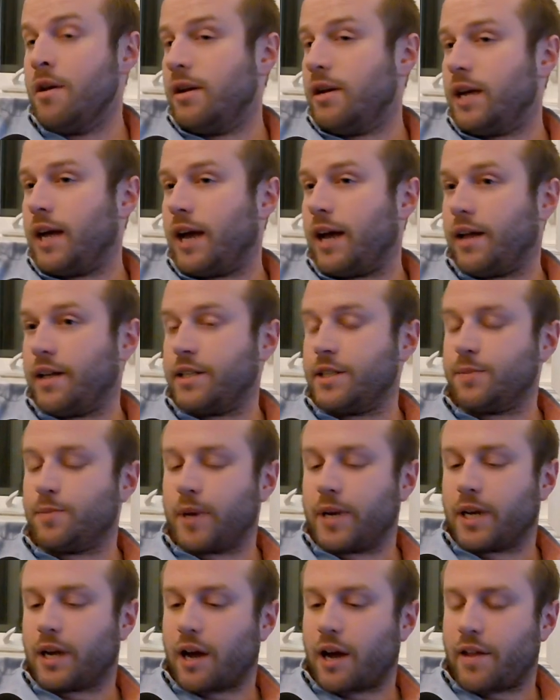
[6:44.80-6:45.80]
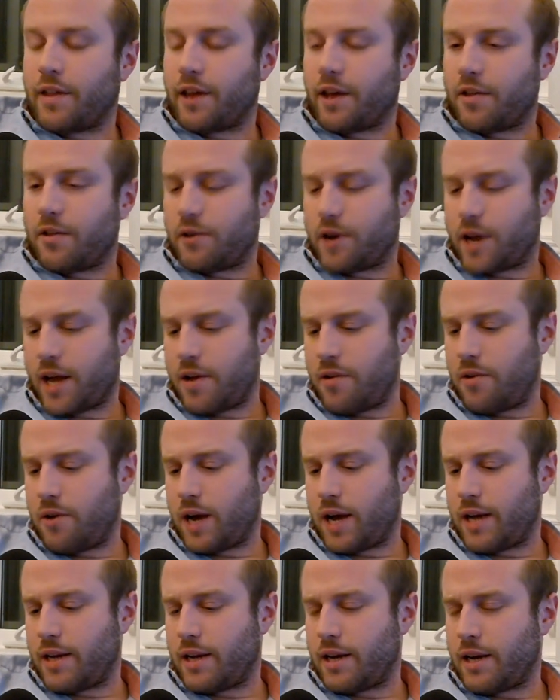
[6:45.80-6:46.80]
Yeah, I just met a guy the other day who
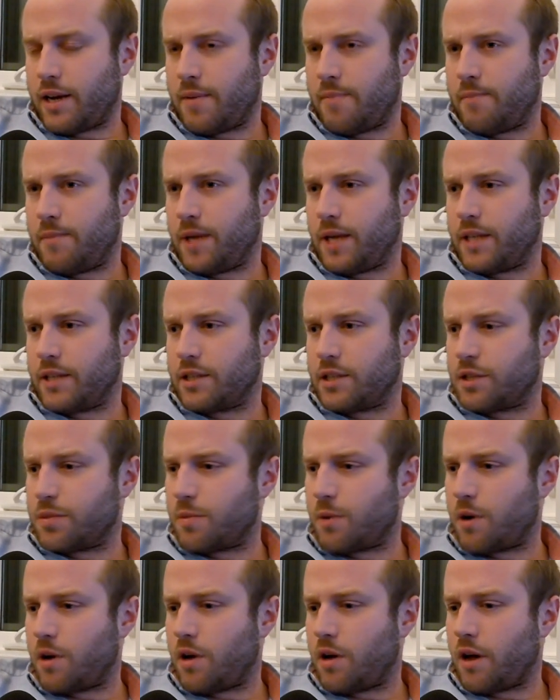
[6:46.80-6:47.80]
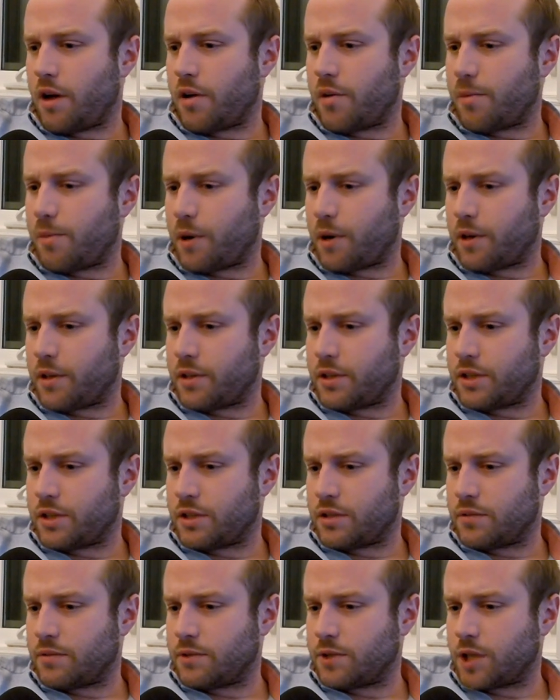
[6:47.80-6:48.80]
had he has a small auto
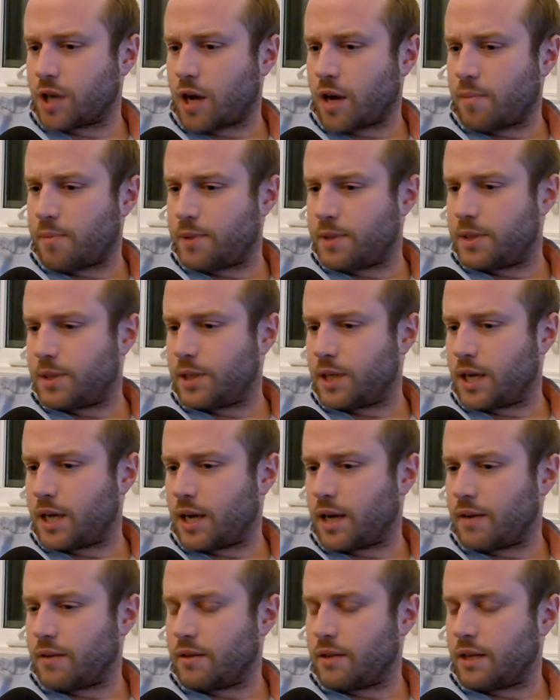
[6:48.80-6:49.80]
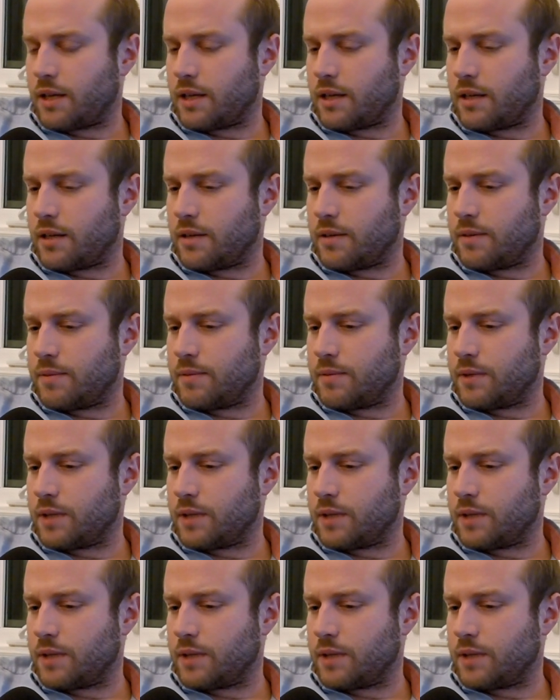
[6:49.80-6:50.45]
parts shop. It's they have